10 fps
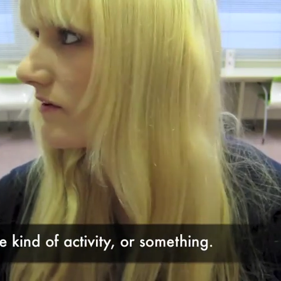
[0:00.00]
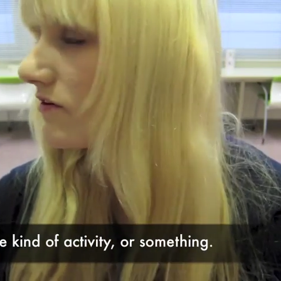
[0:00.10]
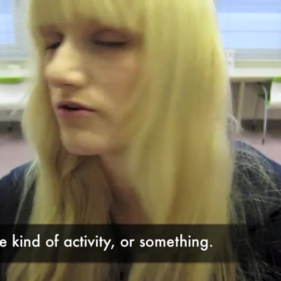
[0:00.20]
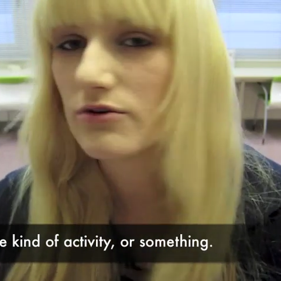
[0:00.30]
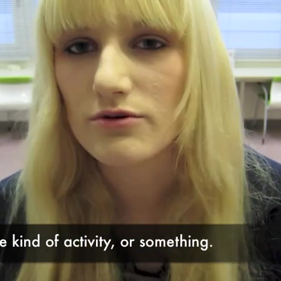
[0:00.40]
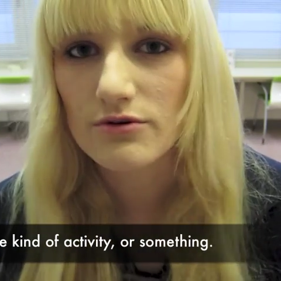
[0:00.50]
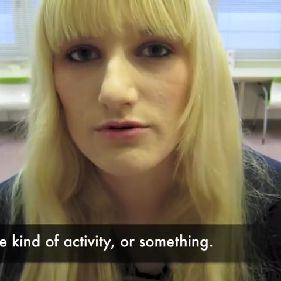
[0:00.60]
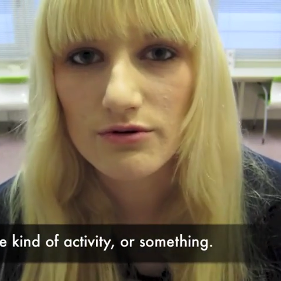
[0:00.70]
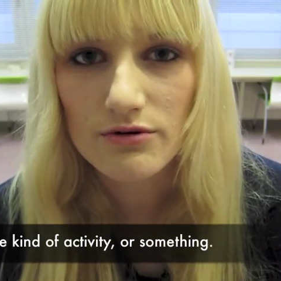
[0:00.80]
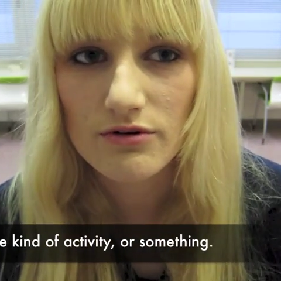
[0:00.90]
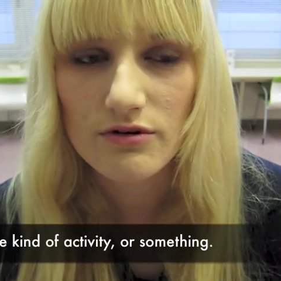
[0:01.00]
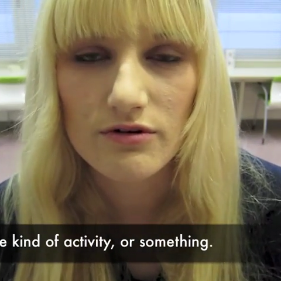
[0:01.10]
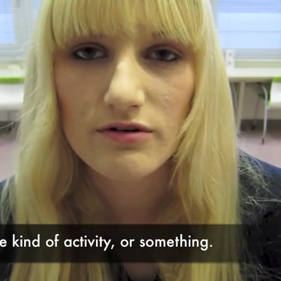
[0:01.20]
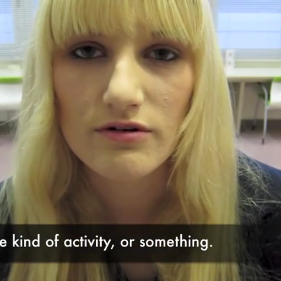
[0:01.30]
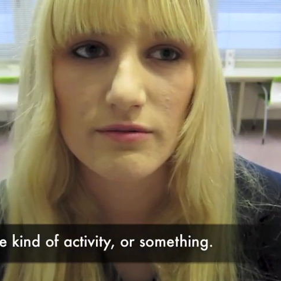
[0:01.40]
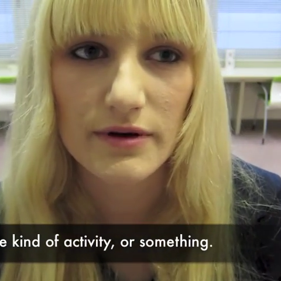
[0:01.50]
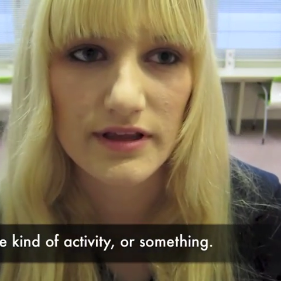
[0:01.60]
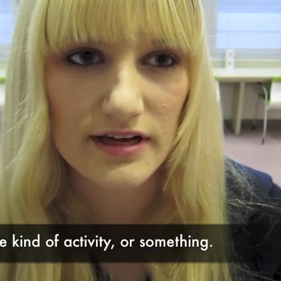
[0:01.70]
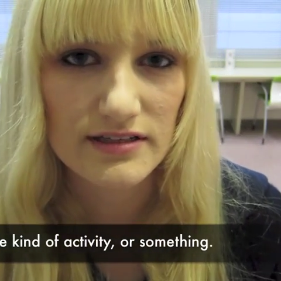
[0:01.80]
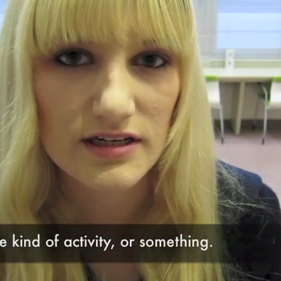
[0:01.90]
do in my
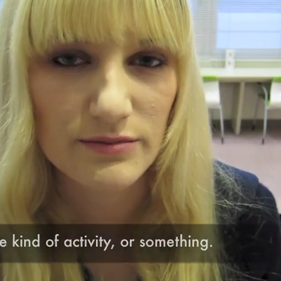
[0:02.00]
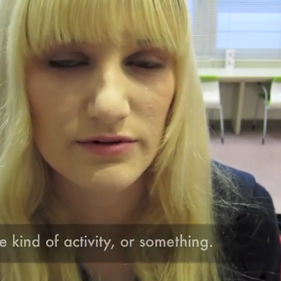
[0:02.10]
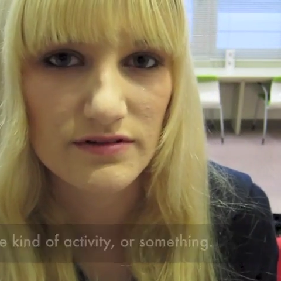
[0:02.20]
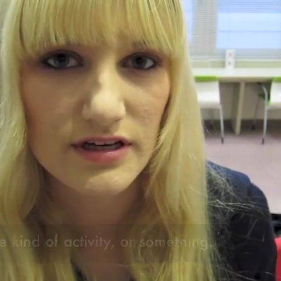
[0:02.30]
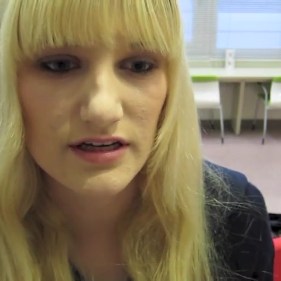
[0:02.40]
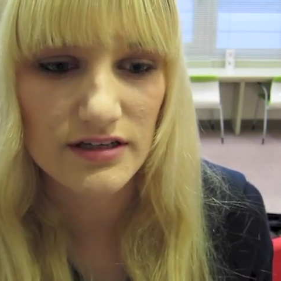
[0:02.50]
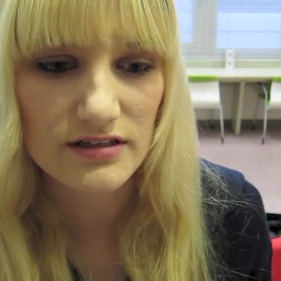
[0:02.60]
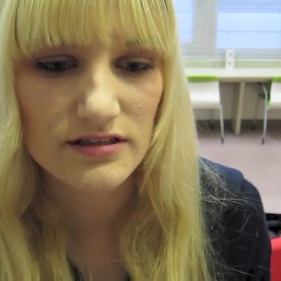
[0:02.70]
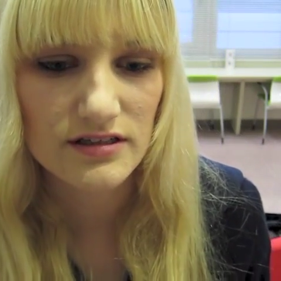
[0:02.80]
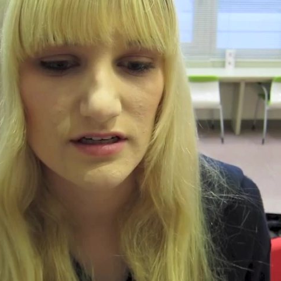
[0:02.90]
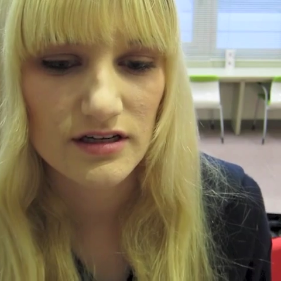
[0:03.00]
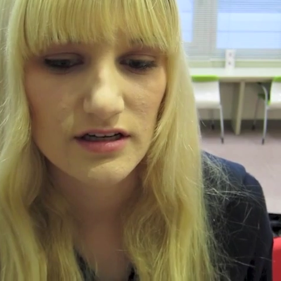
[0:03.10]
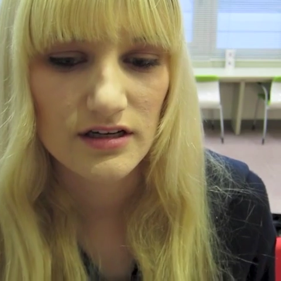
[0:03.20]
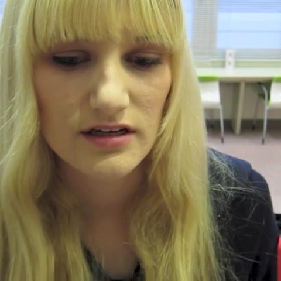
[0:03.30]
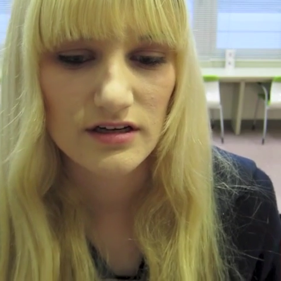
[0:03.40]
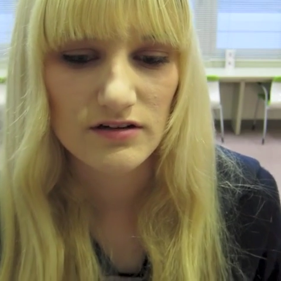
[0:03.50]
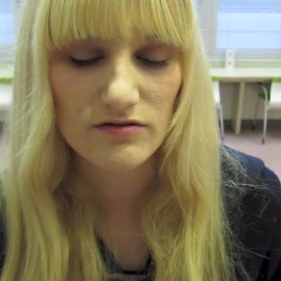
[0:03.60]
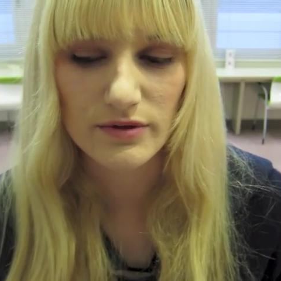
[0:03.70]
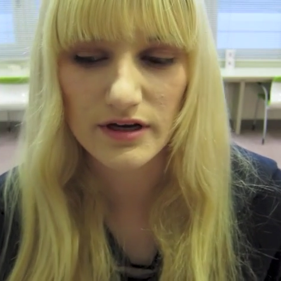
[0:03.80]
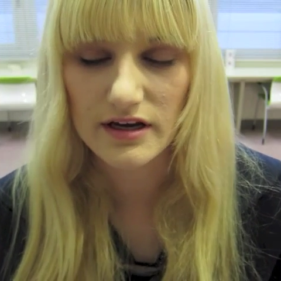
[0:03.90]
last couple of days
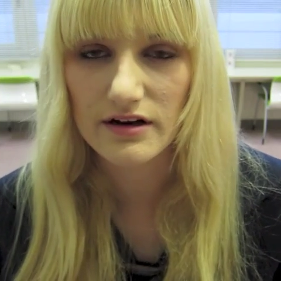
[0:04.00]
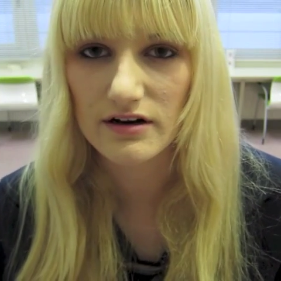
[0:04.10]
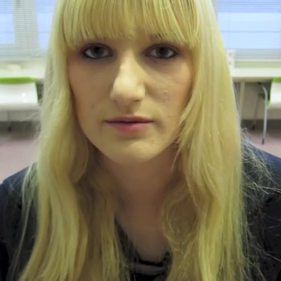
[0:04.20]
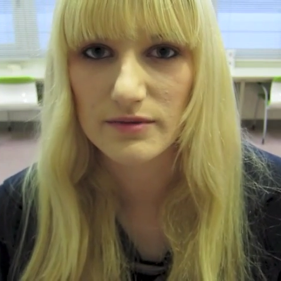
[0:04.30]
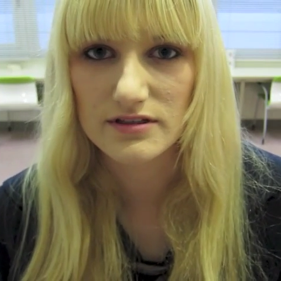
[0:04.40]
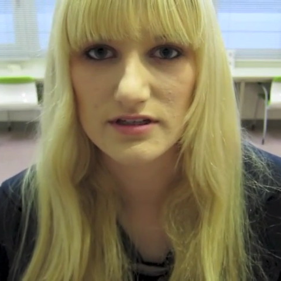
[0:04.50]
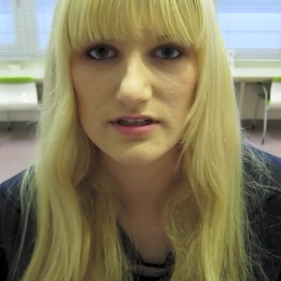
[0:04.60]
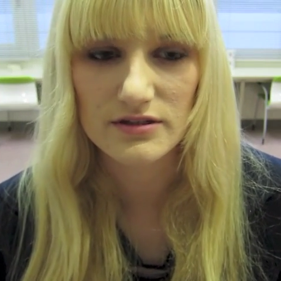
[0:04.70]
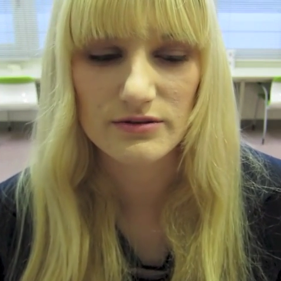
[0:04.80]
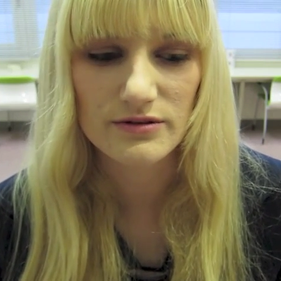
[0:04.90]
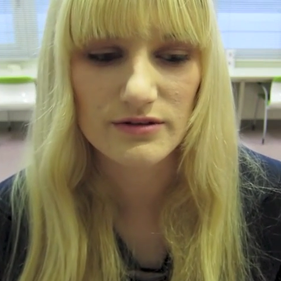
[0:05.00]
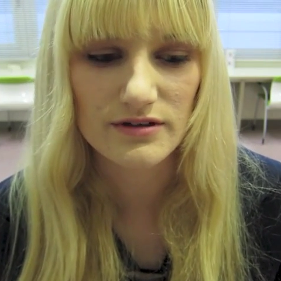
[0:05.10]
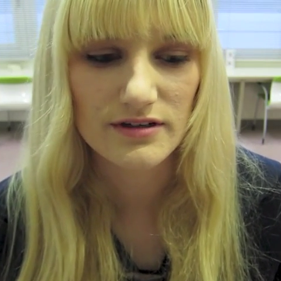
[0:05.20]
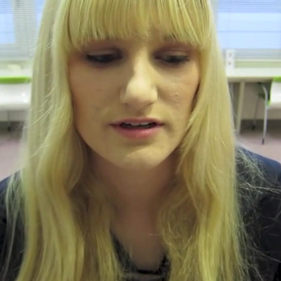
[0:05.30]
of being here in Komatsu High School?